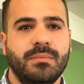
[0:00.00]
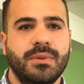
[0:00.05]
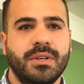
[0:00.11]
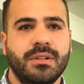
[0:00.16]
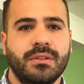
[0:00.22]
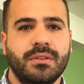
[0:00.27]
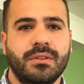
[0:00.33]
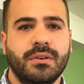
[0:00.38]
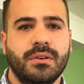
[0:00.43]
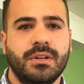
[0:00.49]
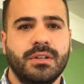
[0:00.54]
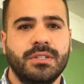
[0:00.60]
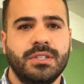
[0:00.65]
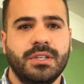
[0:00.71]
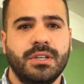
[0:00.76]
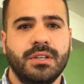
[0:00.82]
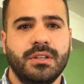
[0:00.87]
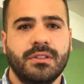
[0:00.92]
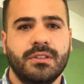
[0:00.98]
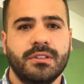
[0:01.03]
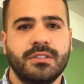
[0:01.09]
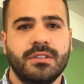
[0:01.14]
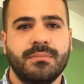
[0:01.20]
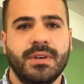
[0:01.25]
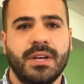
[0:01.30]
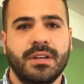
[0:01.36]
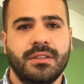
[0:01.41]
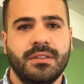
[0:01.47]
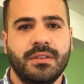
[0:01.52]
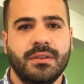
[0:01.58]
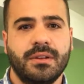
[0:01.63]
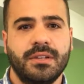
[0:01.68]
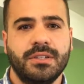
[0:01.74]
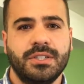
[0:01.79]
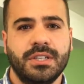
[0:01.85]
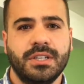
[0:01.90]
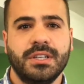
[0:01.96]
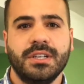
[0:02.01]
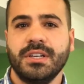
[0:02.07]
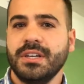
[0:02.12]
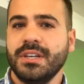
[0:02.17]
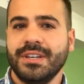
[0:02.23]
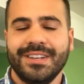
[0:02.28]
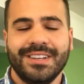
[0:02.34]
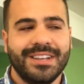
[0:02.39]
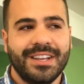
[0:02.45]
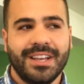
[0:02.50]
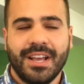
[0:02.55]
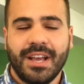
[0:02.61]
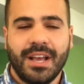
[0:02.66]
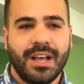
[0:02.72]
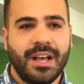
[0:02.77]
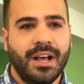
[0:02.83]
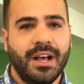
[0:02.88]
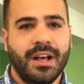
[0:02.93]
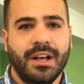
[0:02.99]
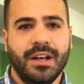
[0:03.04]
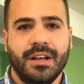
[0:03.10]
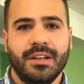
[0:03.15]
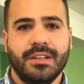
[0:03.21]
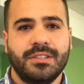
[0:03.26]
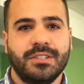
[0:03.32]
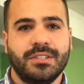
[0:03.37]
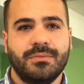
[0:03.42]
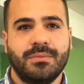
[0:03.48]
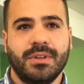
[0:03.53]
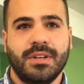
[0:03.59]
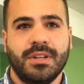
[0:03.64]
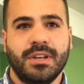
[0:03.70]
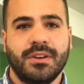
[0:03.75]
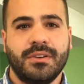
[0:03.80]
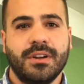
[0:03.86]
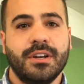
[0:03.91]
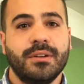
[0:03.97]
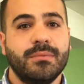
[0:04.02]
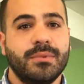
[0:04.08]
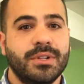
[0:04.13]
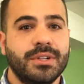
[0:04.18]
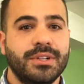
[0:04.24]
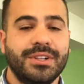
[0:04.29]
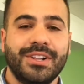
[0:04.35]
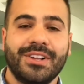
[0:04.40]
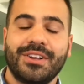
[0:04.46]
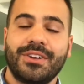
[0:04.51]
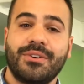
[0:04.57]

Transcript: biblical theology, systematic theology. It's just been incredible.